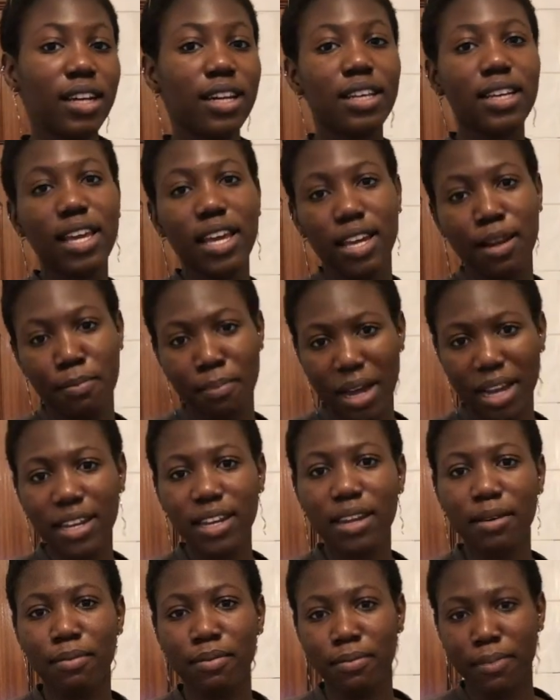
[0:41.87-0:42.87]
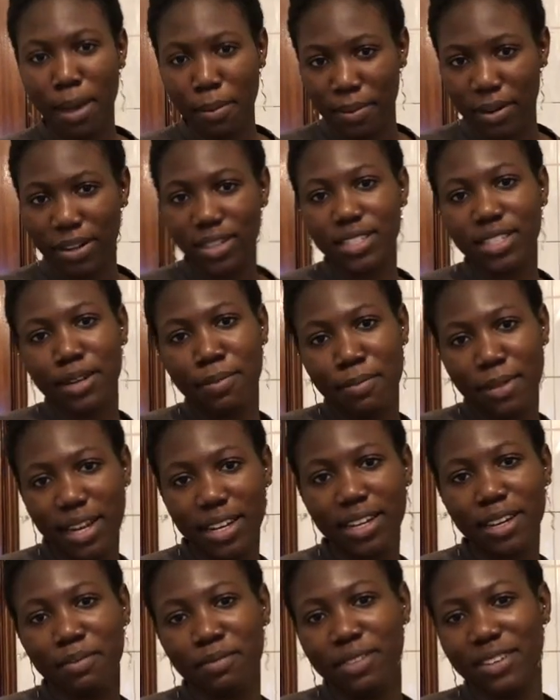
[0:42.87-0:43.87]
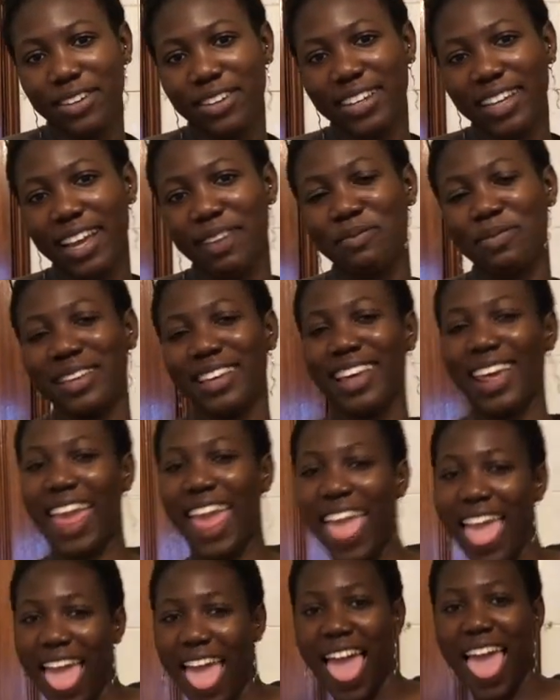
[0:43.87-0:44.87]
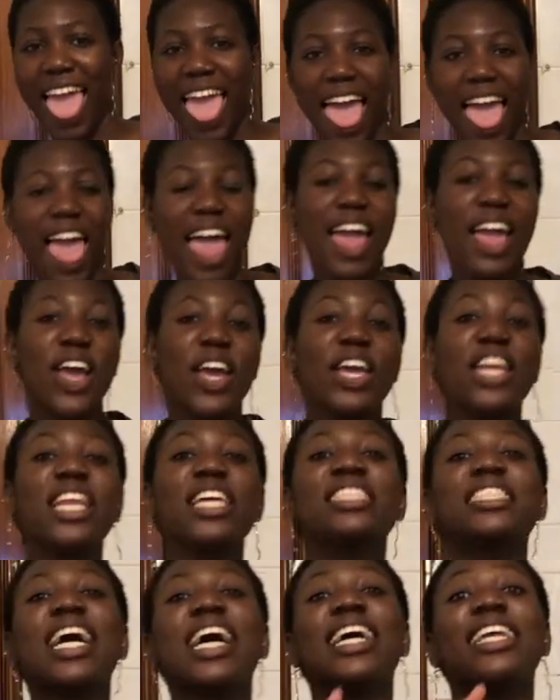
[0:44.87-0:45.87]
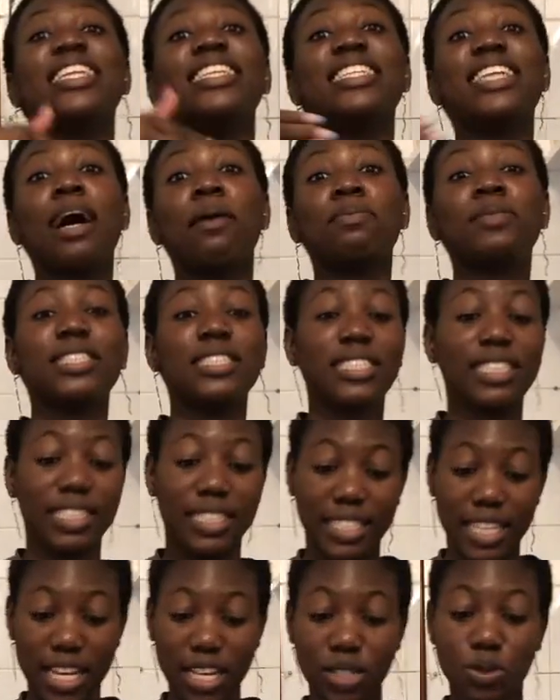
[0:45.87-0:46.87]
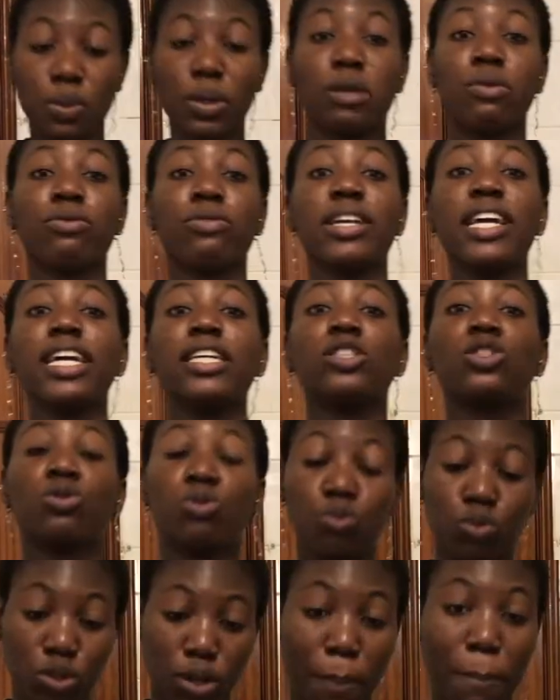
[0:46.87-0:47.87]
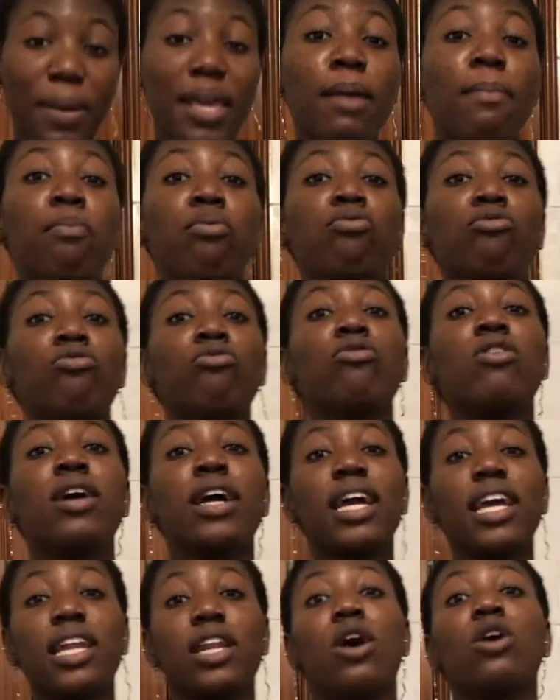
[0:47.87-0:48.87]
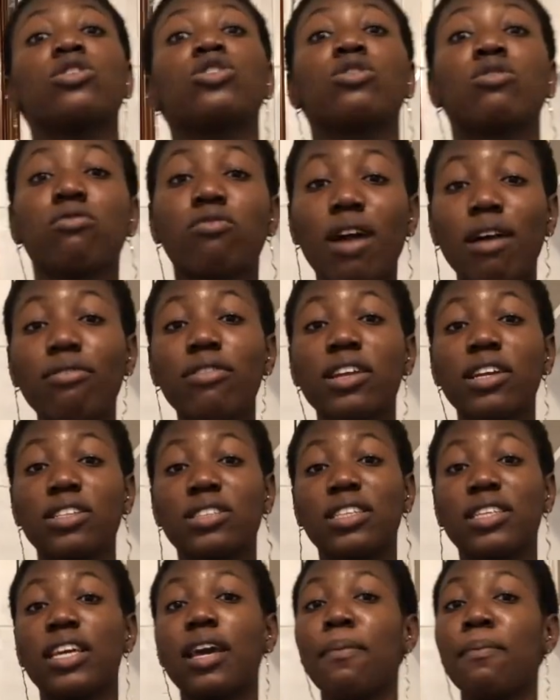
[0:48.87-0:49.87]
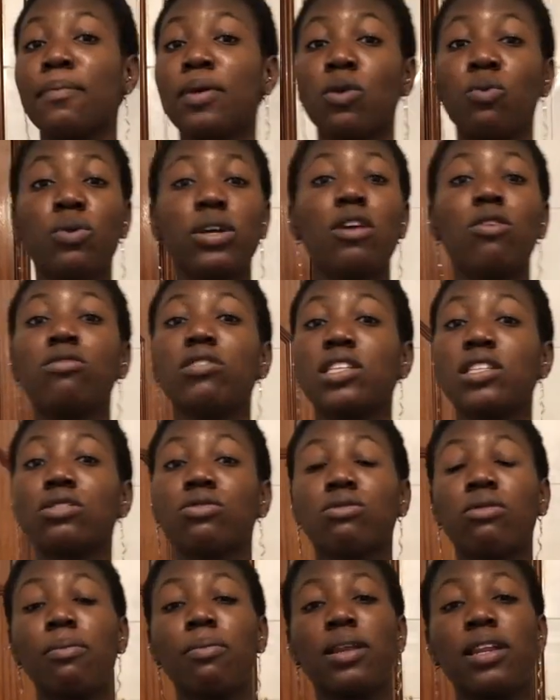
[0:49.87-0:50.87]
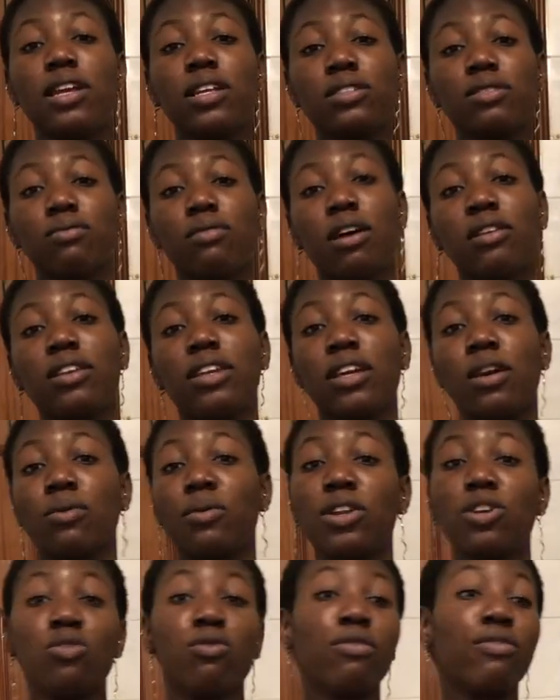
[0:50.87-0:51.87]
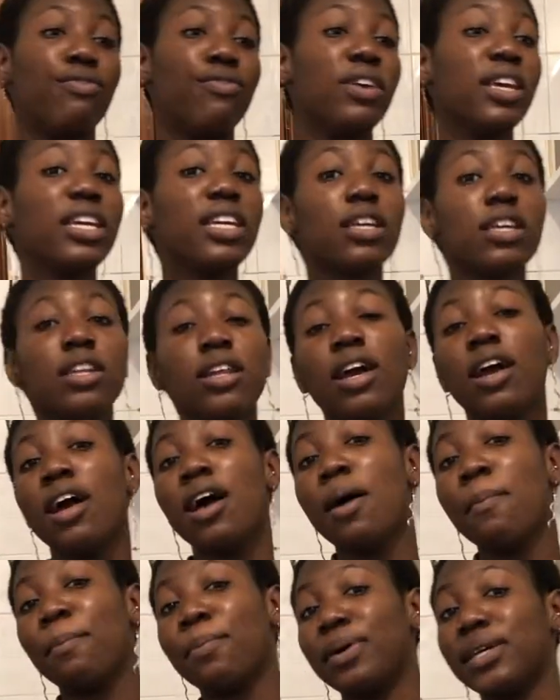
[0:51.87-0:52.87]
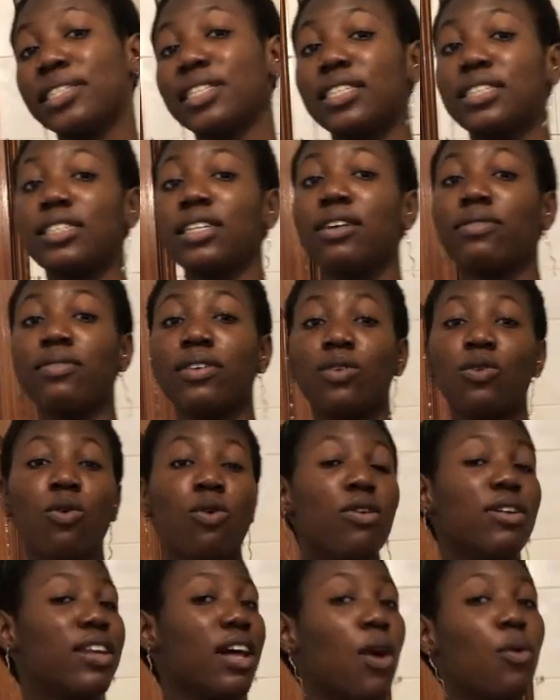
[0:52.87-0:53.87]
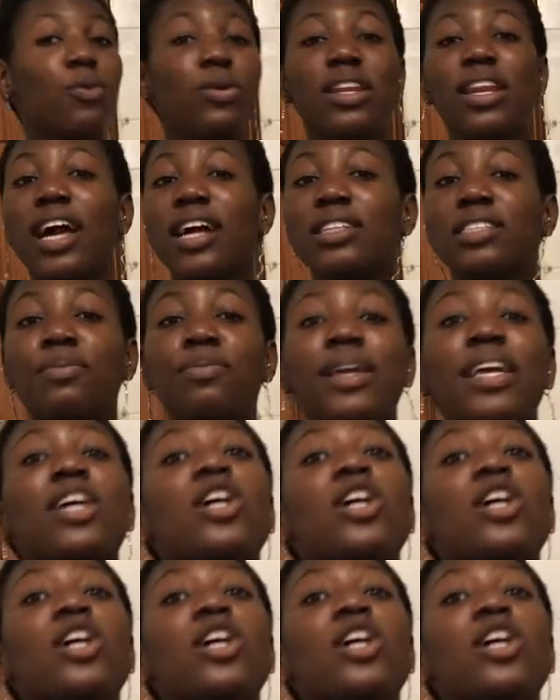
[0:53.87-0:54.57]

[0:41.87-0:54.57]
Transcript: Yeah, demand them. My parents are demand them. You don't get me? You need to adapt the things we create to the people in our surroundings. You get me? We don't discriminate around here. Whether you're vegan, pescatarian, all that. We like to be